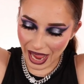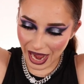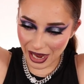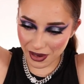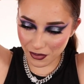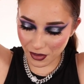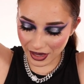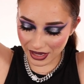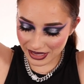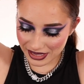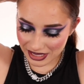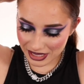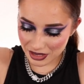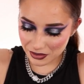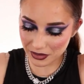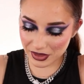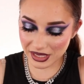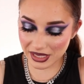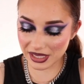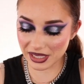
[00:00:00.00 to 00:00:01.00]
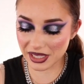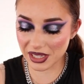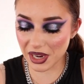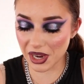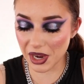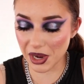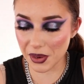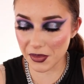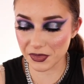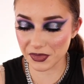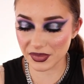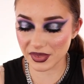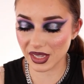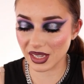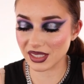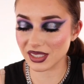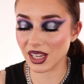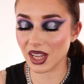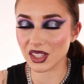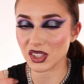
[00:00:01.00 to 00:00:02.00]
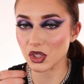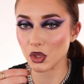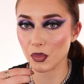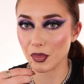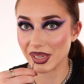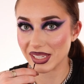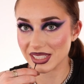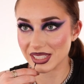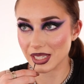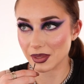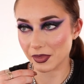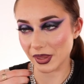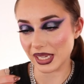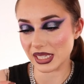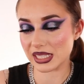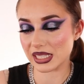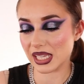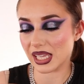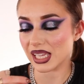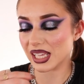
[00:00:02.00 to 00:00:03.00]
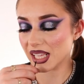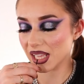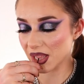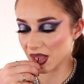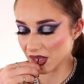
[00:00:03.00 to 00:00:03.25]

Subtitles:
I want it to be not so basic.